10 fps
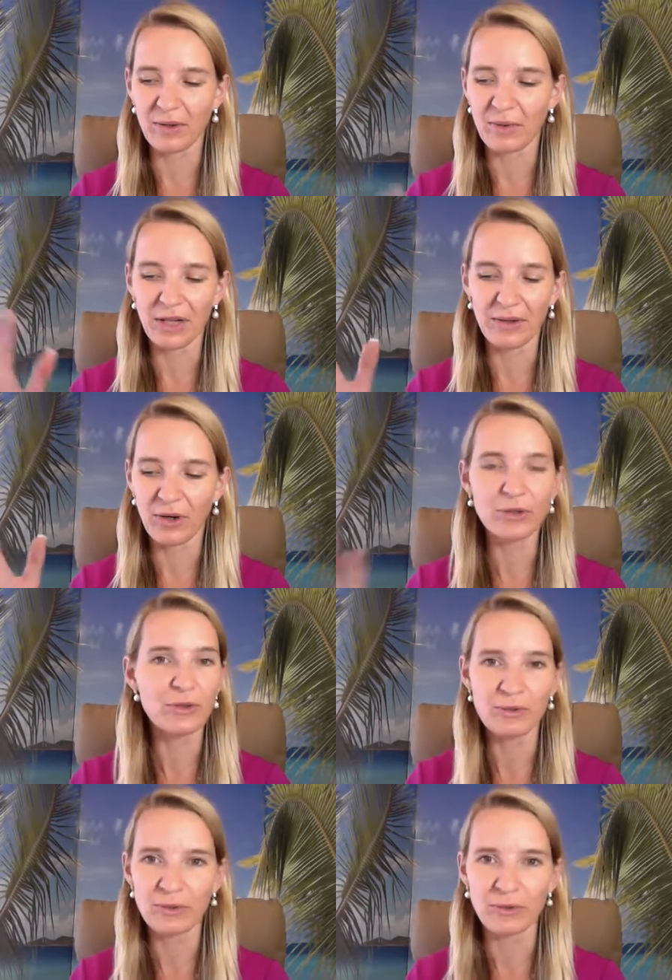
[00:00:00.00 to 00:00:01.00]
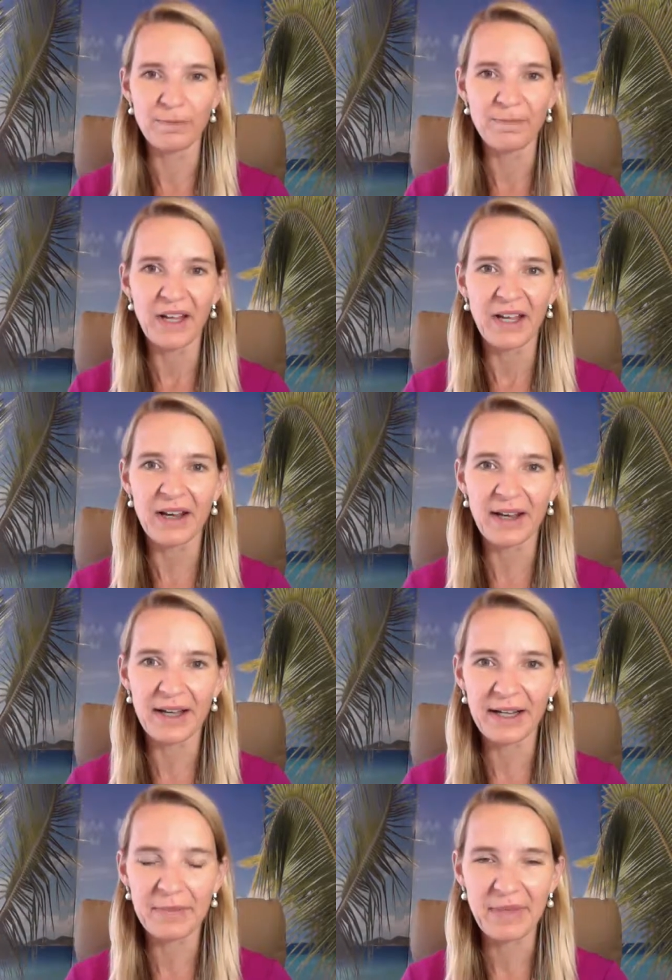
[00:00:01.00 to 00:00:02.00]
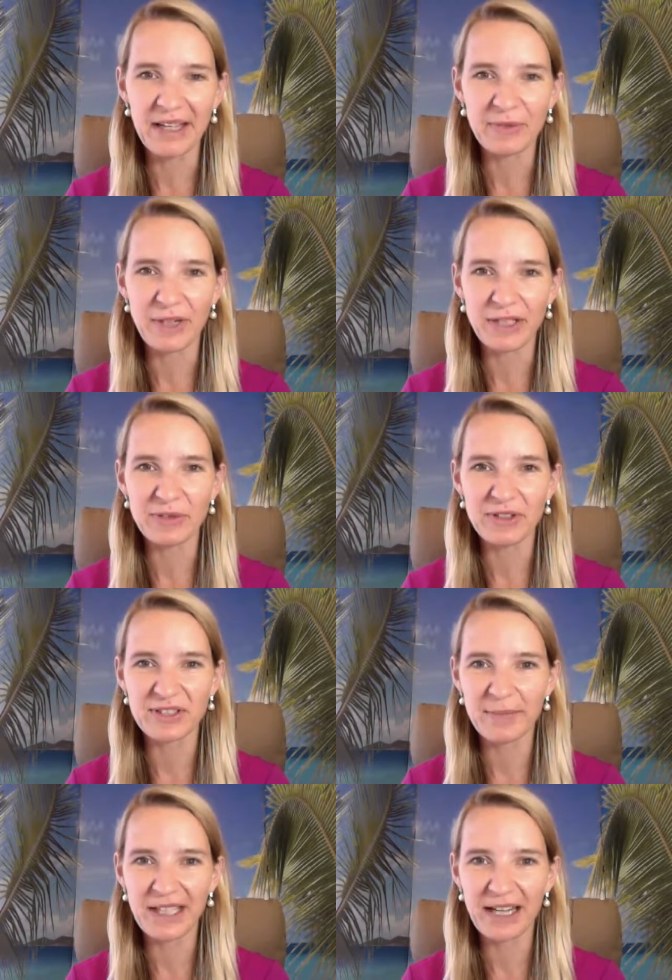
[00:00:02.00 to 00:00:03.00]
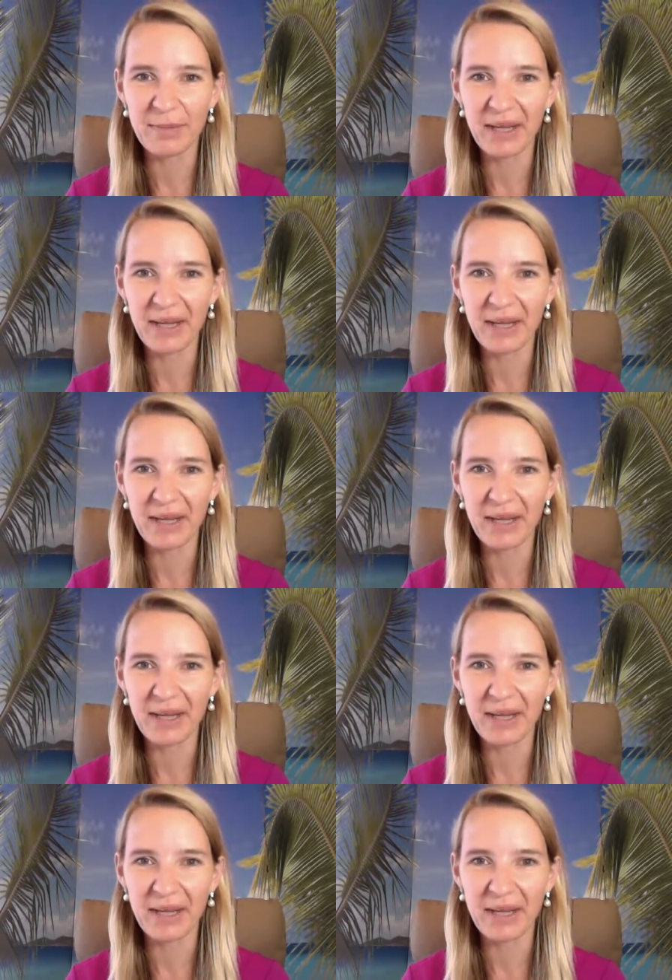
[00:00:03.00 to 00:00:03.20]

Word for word: uh, Honolulu, um, and went to this meetup,